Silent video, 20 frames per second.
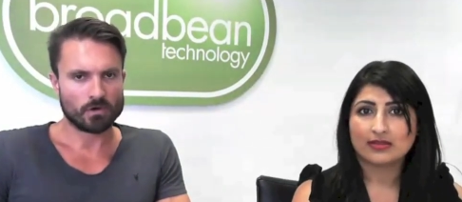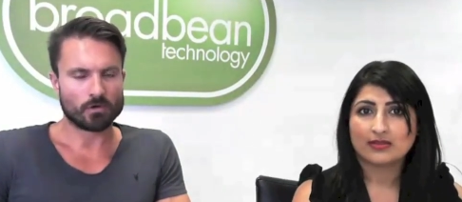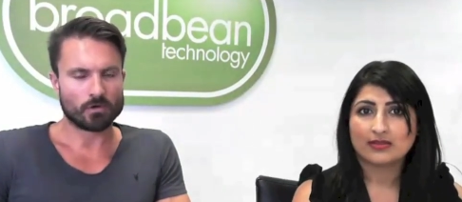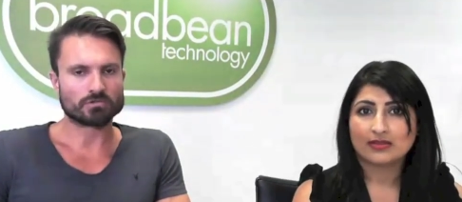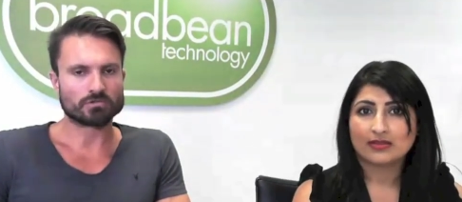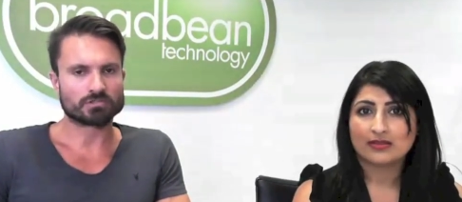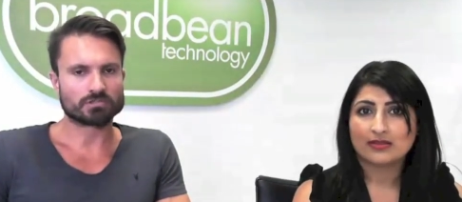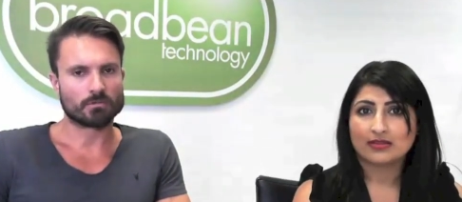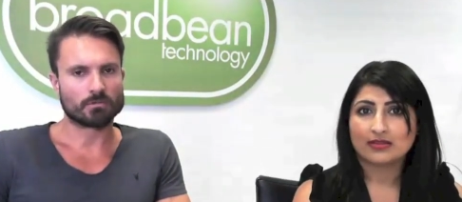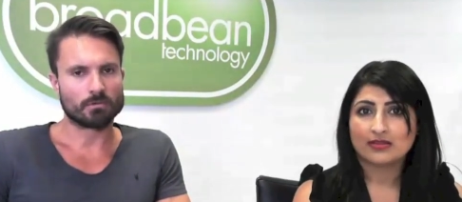
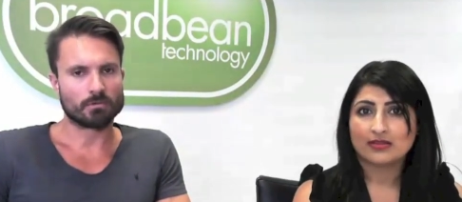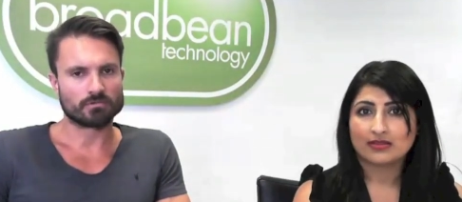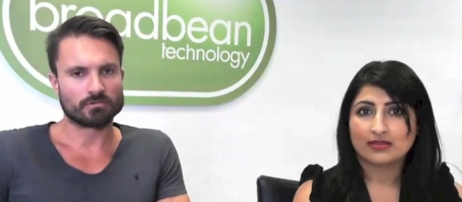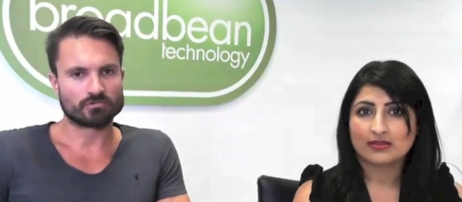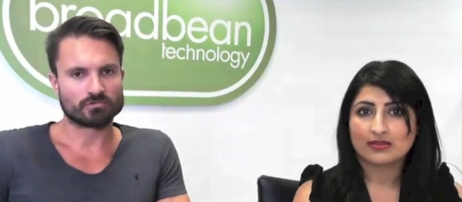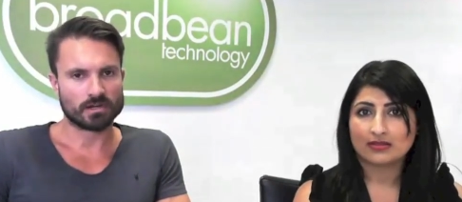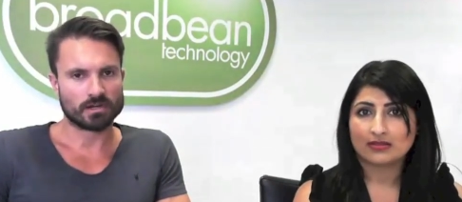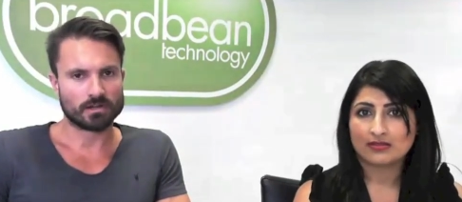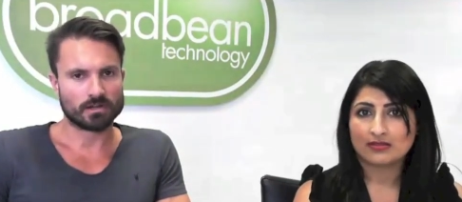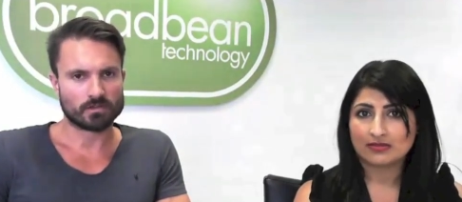Speaker 1: Also, we were
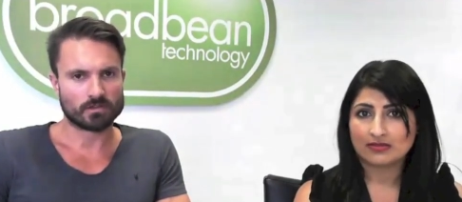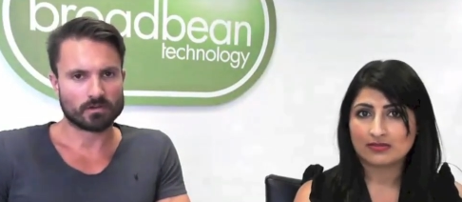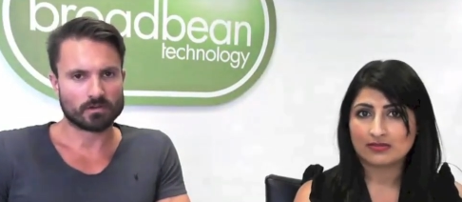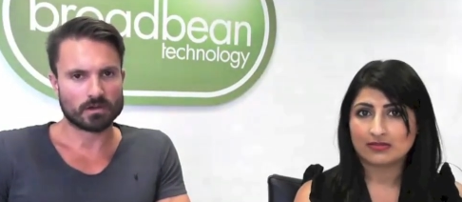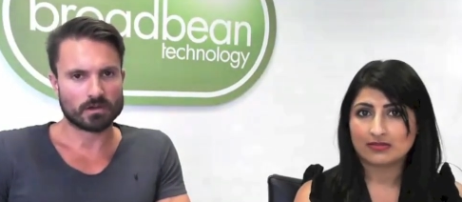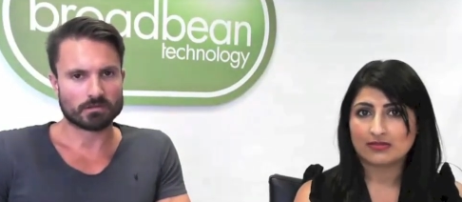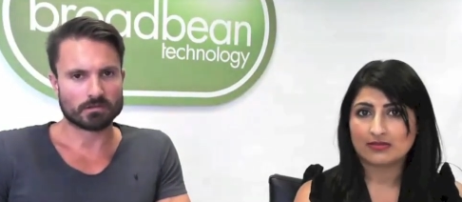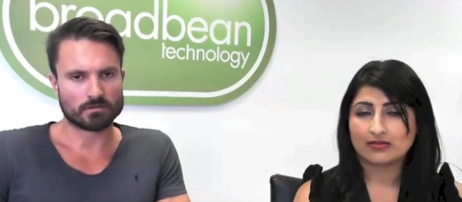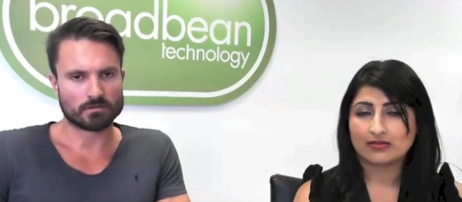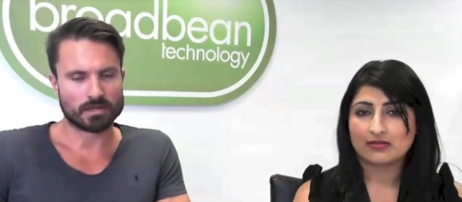training the
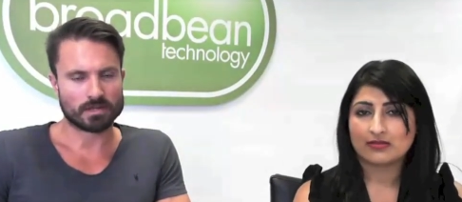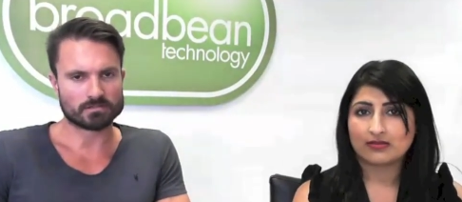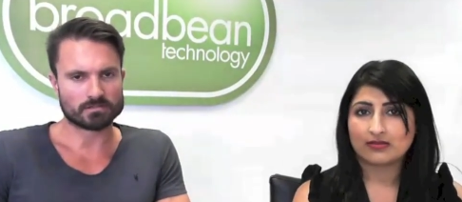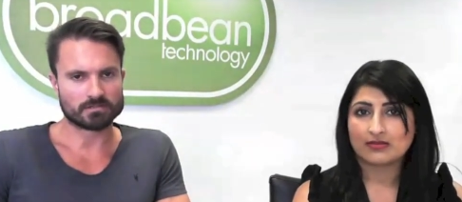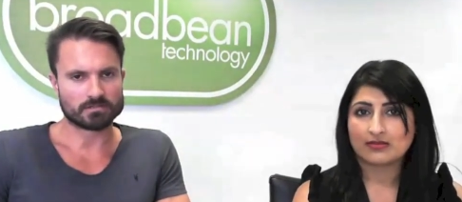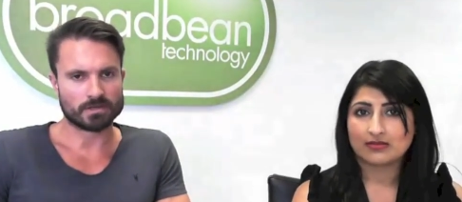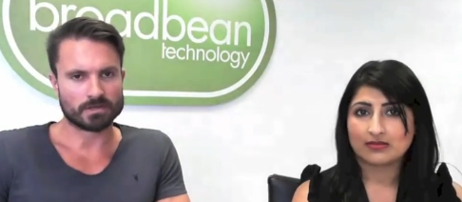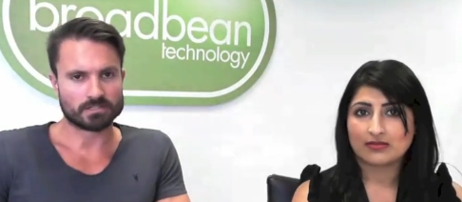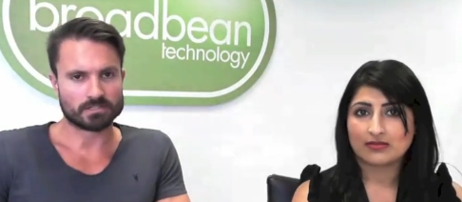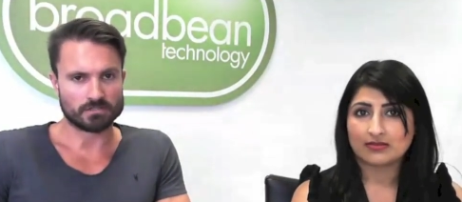guys on how
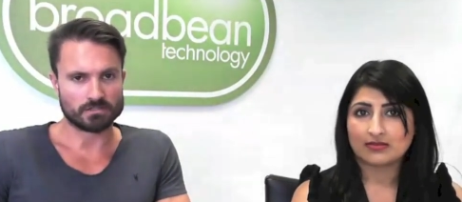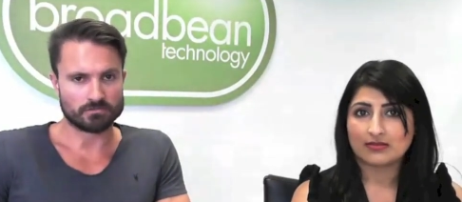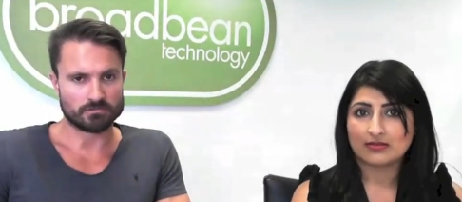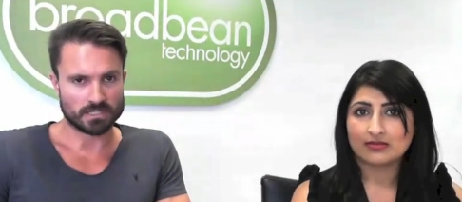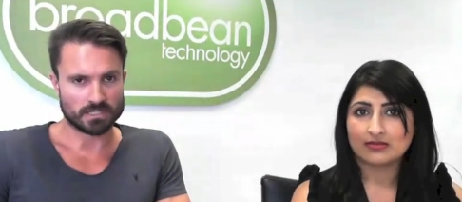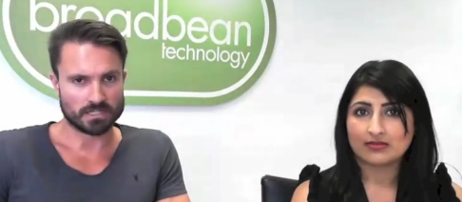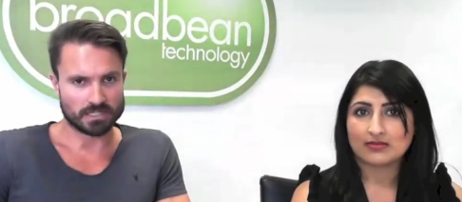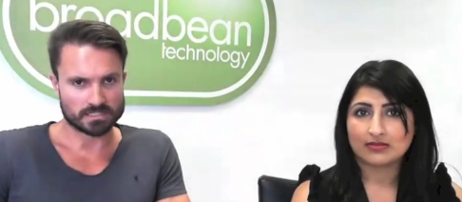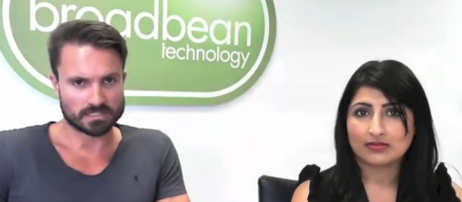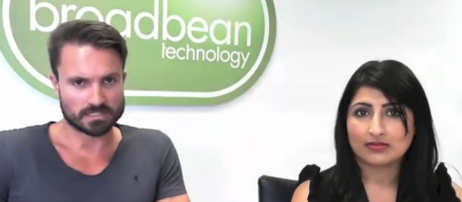to better use
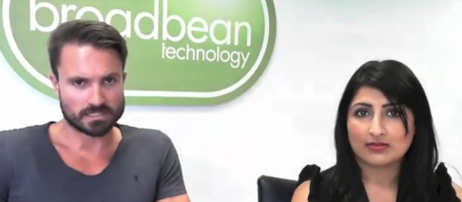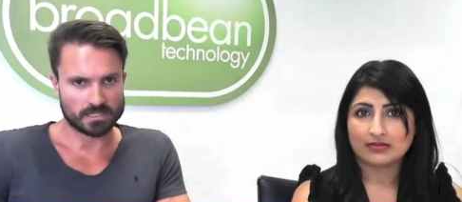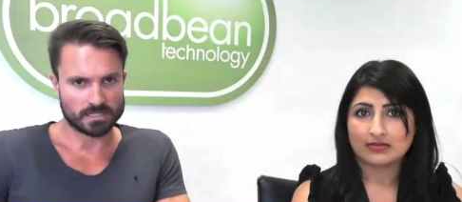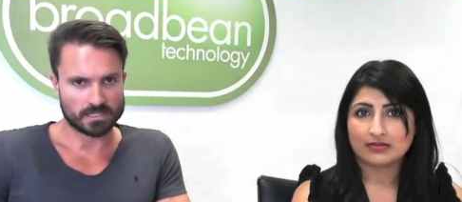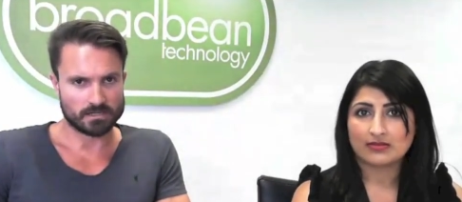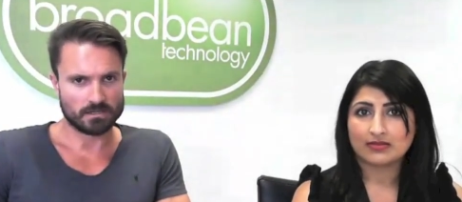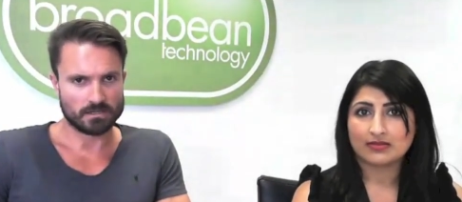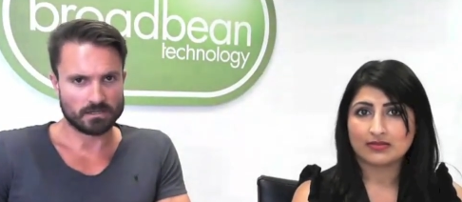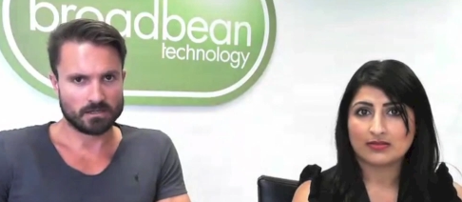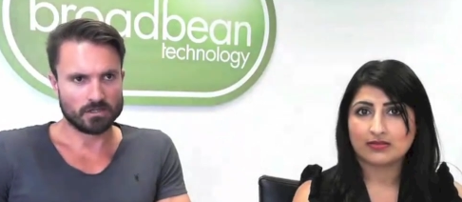
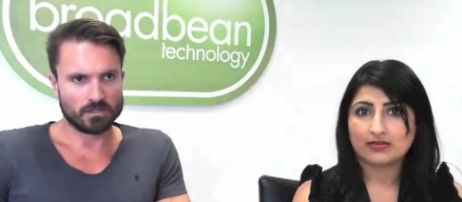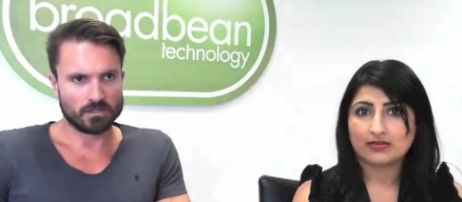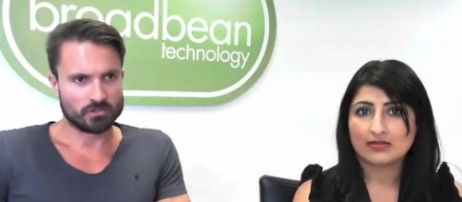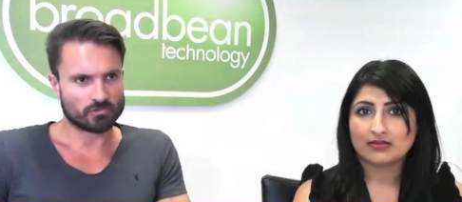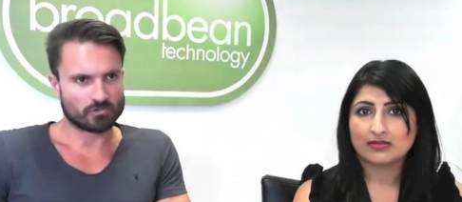LinkedIn,